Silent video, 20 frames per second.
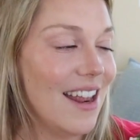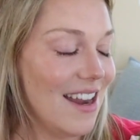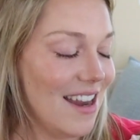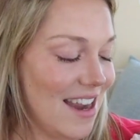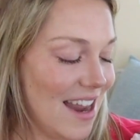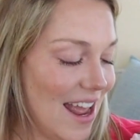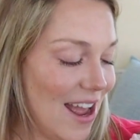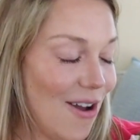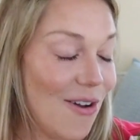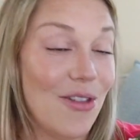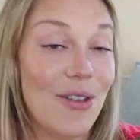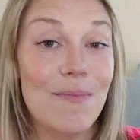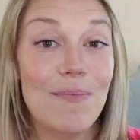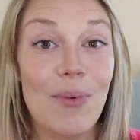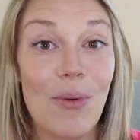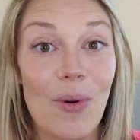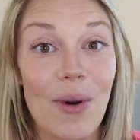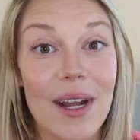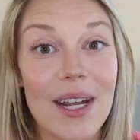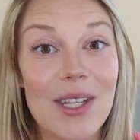Now, the
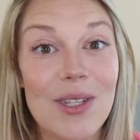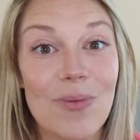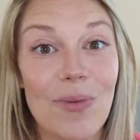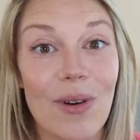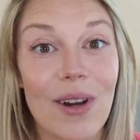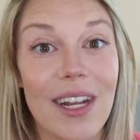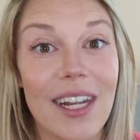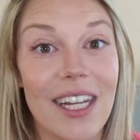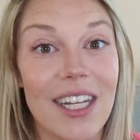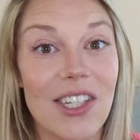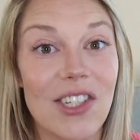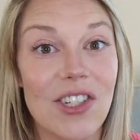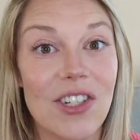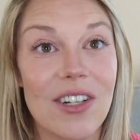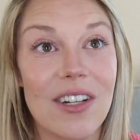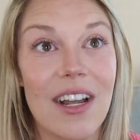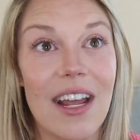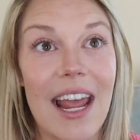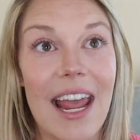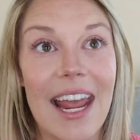boys were each
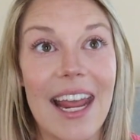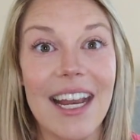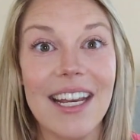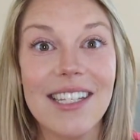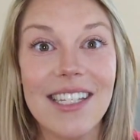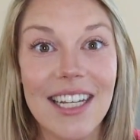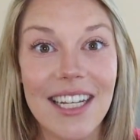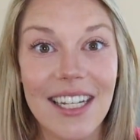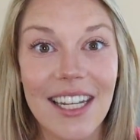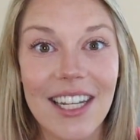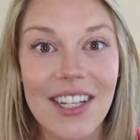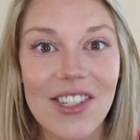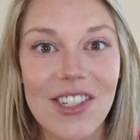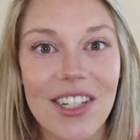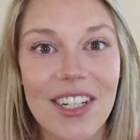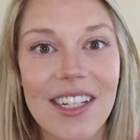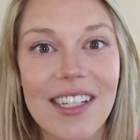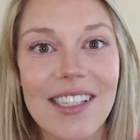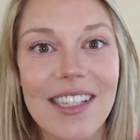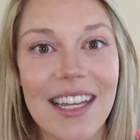18
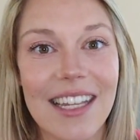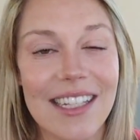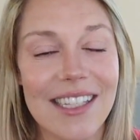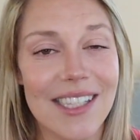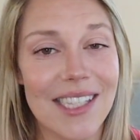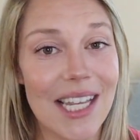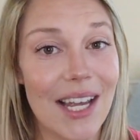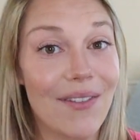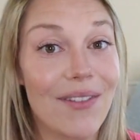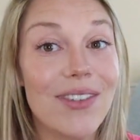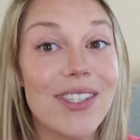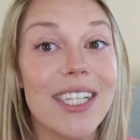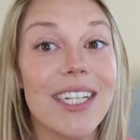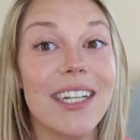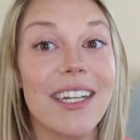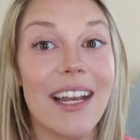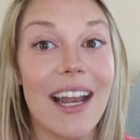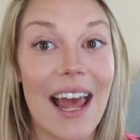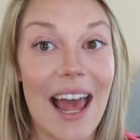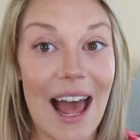inches and 17
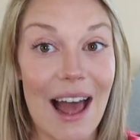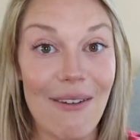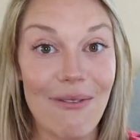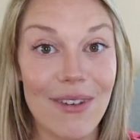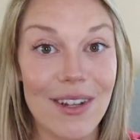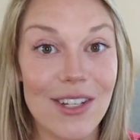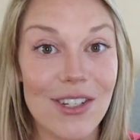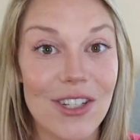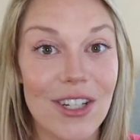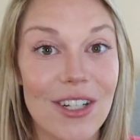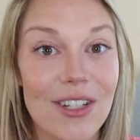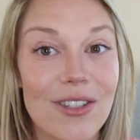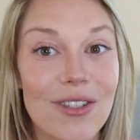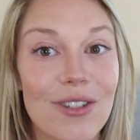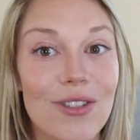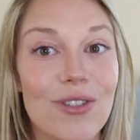and a half inches,